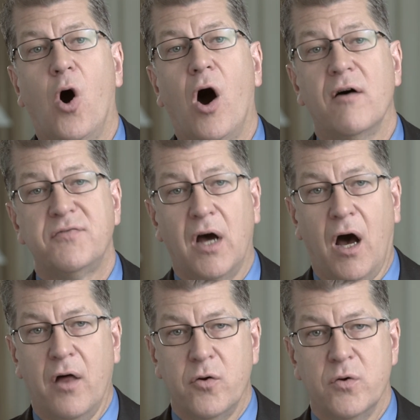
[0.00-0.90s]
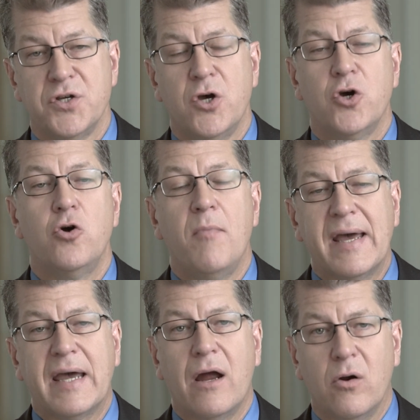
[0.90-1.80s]
off to others who may
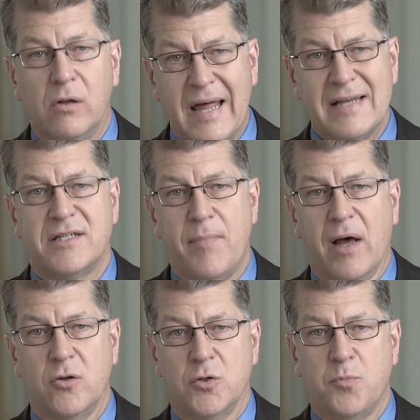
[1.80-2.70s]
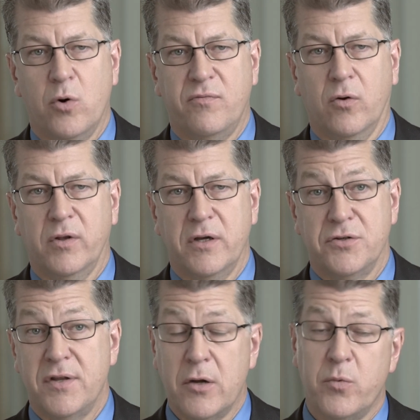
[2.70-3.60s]
care less about those
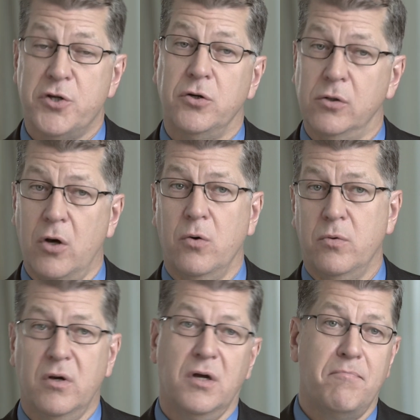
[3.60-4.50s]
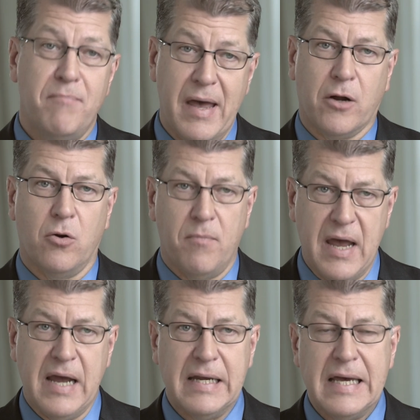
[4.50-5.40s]
portfolios than the original loan maker
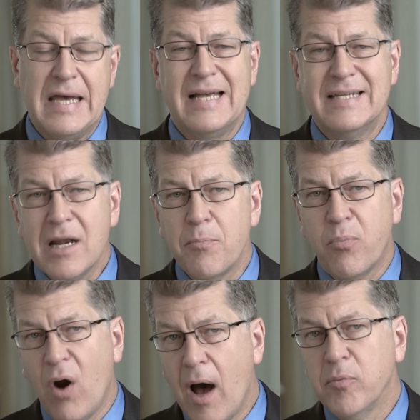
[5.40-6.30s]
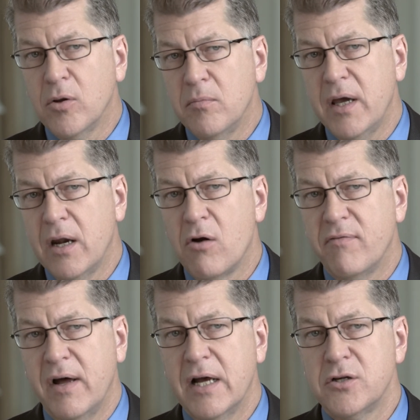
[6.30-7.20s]
made. Is that a problem in our
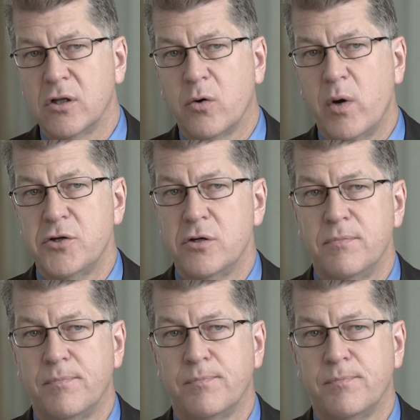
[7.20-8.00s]
financial equation?